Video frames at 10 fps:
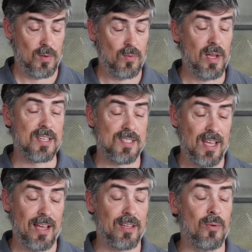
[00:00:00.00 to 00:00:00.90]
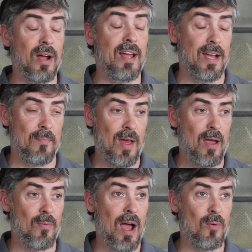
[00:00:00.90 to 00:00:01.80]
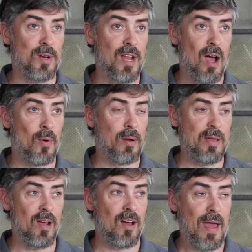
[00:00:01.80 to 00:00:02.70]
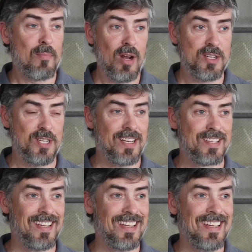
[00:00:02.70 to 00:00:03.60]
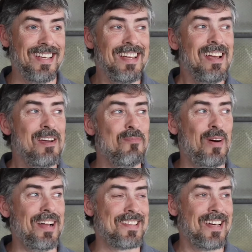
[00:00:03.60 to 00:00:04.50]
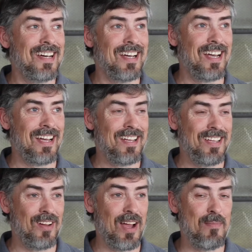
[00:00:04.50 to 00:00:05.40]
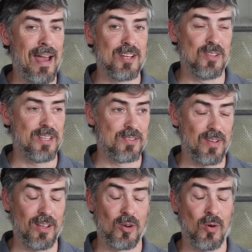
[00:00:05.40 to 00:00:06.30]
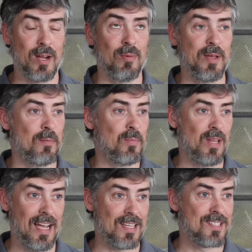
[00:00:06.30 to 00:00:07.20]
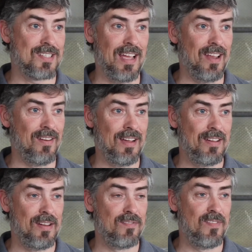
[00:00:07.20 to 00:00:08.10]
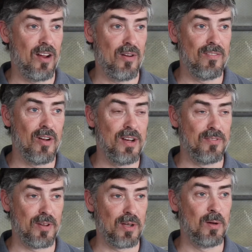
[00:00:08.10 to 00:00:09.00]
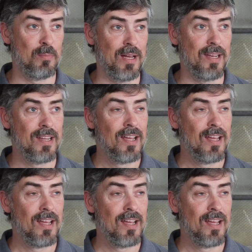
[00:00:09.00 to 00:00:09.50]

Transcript: Exactly right. Yep. I would not want to be on that project, but I imagine it's incredibly complex and very, very difficult. But